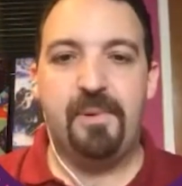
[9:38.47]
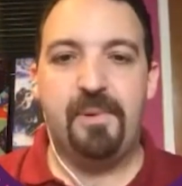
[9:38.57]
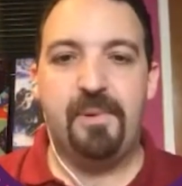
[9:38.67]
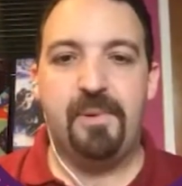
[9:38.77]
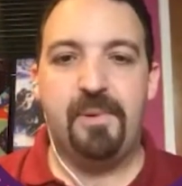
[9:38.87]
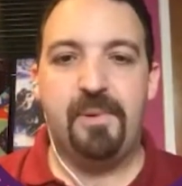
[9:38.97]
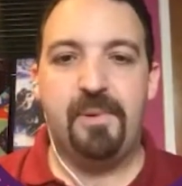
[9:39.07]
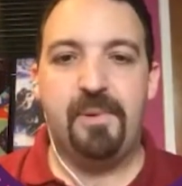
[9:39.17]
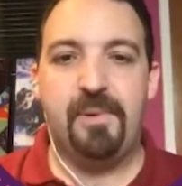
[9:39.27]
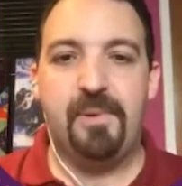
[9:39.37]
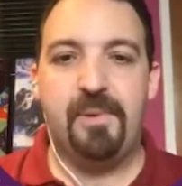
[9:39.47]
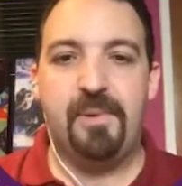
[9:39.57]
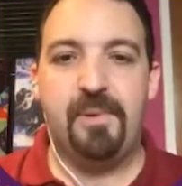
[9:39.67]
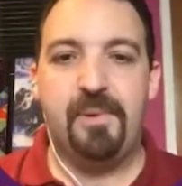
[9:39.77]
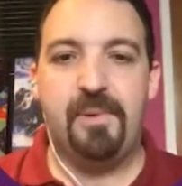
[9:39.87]
So
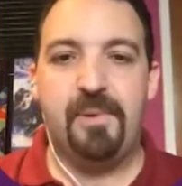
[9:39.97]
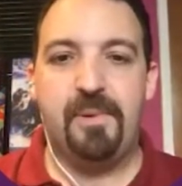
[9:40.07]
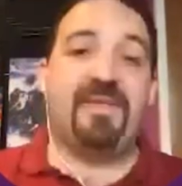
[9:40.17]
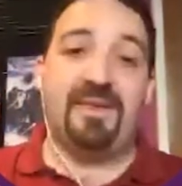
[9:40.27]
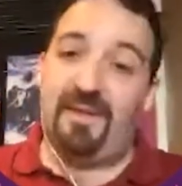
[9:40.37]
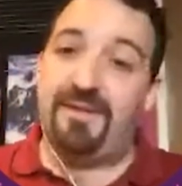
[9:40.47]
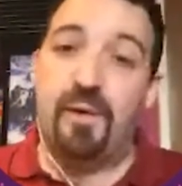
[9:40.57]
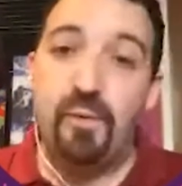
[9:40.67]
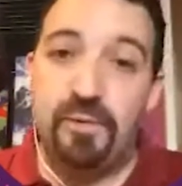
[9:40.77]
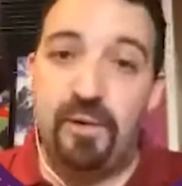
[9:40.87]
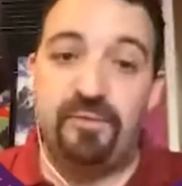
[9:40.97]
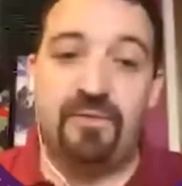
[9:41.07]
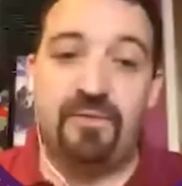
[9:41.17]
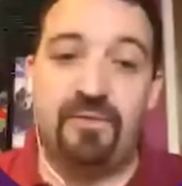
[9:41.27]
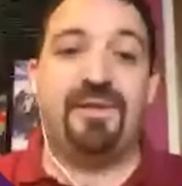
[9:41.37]
Google says that if
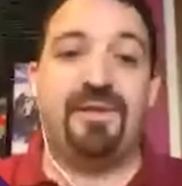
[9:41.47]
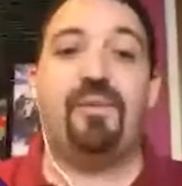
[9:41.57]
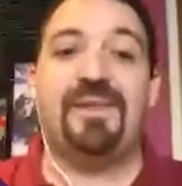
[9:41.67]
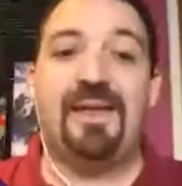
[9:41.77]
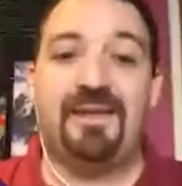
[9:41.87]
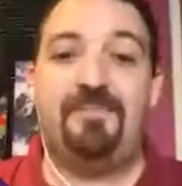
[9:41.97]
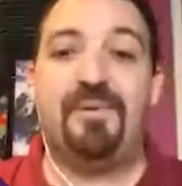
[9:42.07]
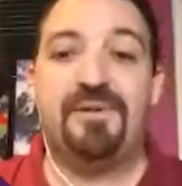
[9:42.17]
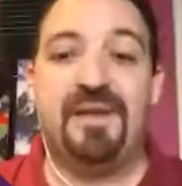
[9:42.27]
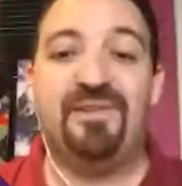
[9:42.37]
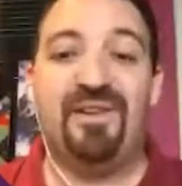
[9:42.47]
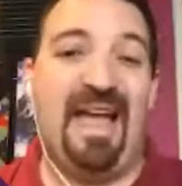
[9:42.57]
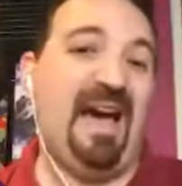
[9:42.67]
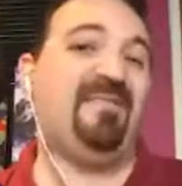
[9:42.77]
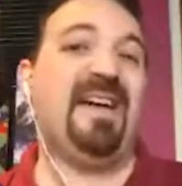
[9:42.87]
a page
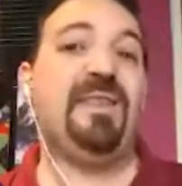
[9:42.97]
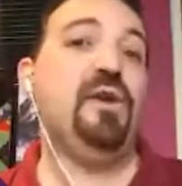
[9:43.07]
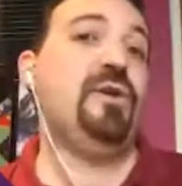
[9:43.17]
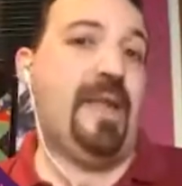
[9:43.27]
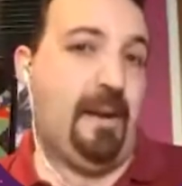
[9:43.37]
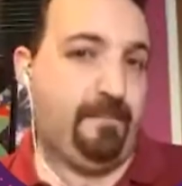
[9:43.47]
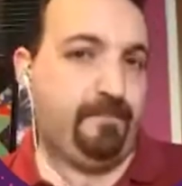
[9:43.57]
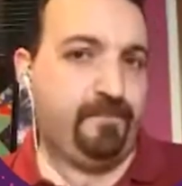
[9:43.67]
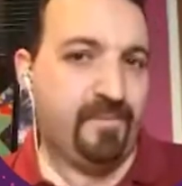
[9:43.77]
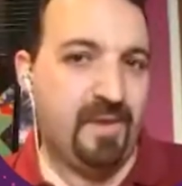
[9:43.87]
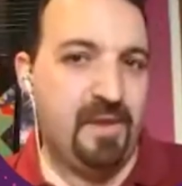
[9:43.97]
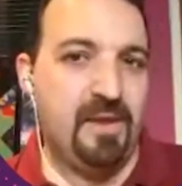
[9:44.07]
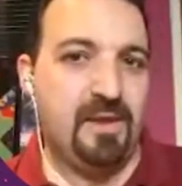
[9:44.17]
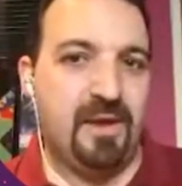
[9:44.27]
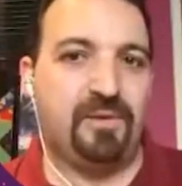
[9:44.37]
takes more than 3 seconds to
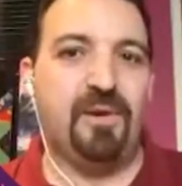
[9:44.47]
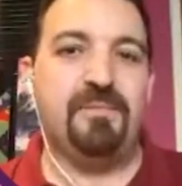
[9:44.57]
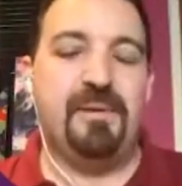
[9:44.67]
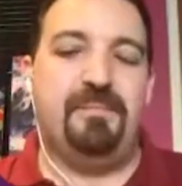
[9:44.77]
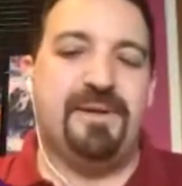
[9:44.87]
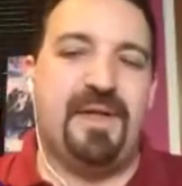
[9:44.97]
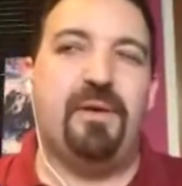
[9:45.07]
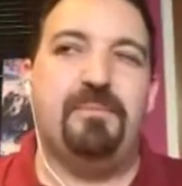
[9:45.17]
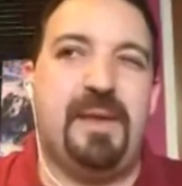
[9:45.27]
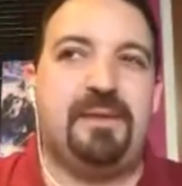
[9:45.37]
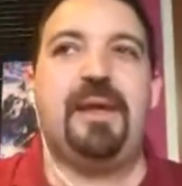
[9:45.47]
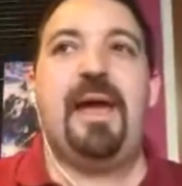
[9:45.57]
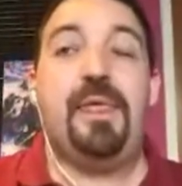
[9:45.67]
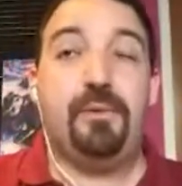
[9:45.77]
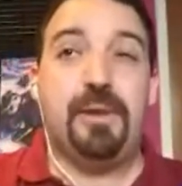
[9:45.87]
load, 53%
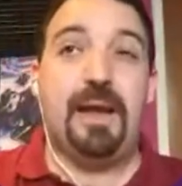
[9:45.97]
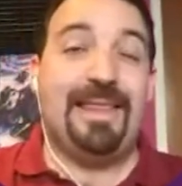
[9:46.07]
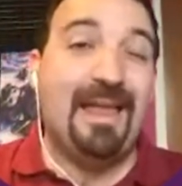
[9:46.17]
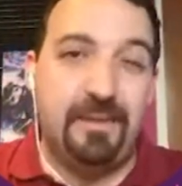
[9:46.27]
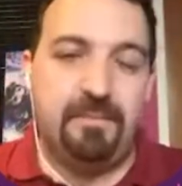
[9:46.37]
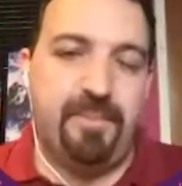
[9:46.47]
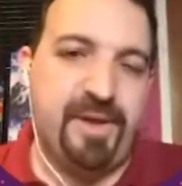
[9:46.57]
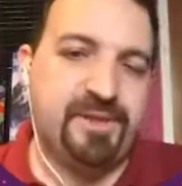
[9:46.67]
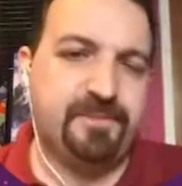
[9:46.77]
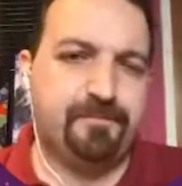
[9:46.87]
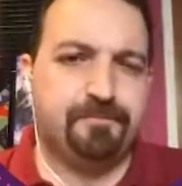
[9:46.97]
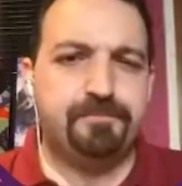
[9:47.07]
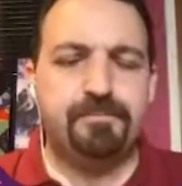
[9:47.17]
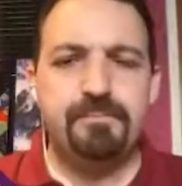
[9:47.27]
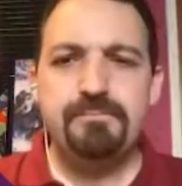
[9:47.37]
of the users
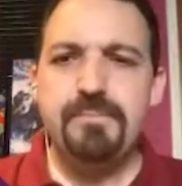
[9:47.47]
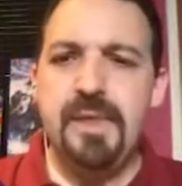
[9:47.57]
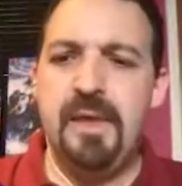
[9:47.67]
abandon it.